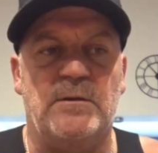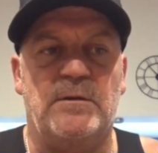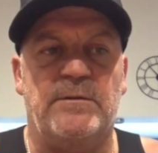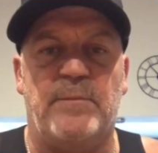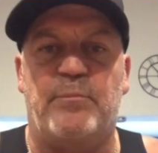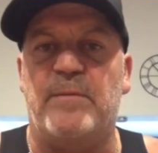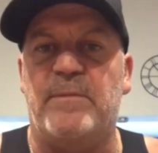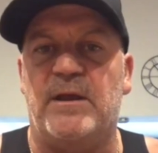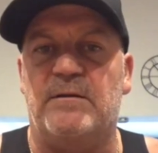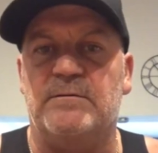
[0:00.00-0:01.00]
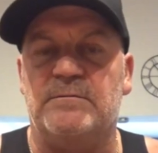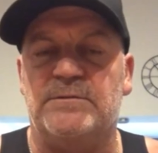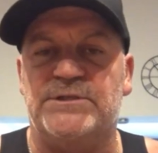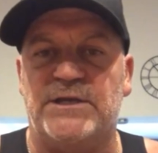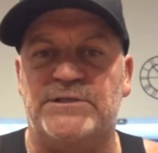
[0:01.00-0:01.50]
premier
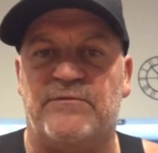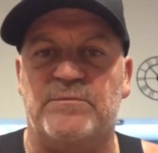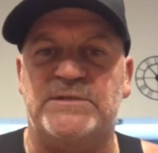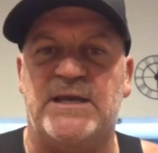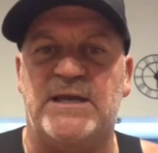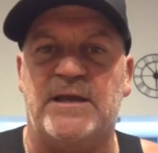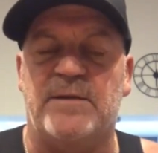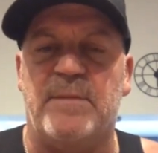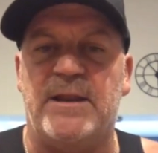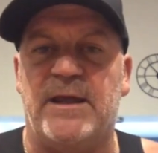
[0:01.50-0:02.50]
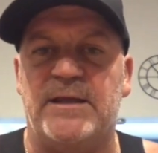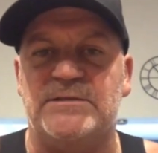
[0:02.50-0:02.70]
changed it from Saturday to Monday.